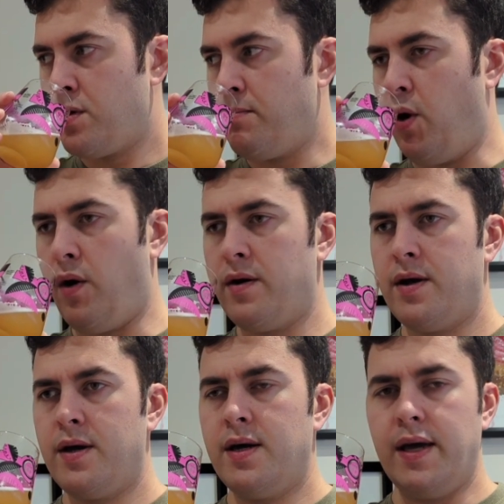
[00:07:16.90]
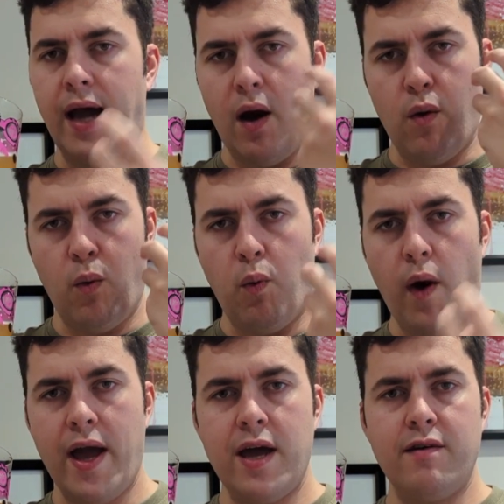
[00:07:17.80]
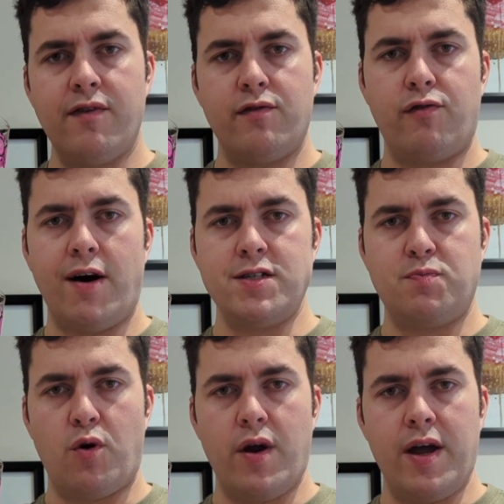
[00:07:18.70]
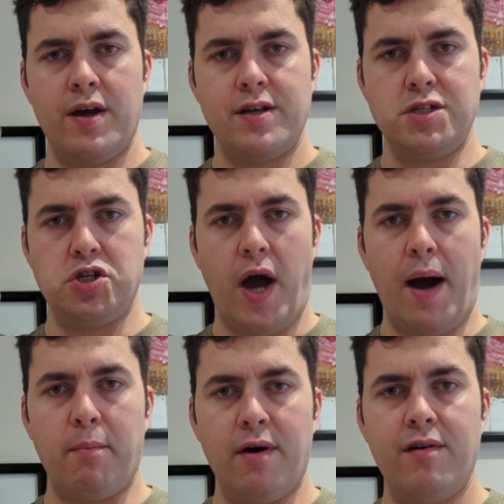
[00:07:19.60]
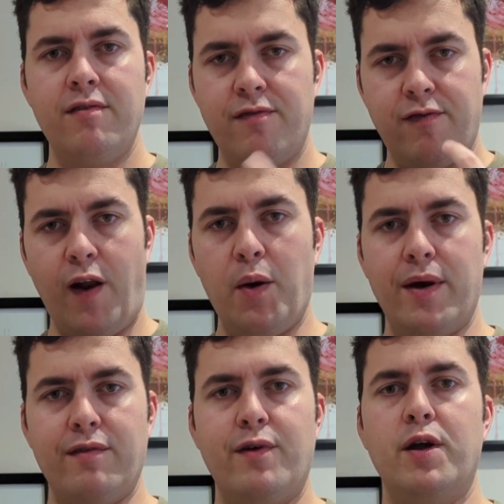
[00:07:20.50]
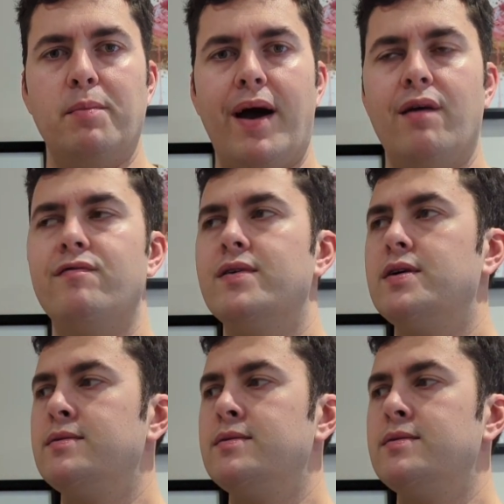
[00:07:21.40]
But you get a wave of raspberry jam flowing through your mouth.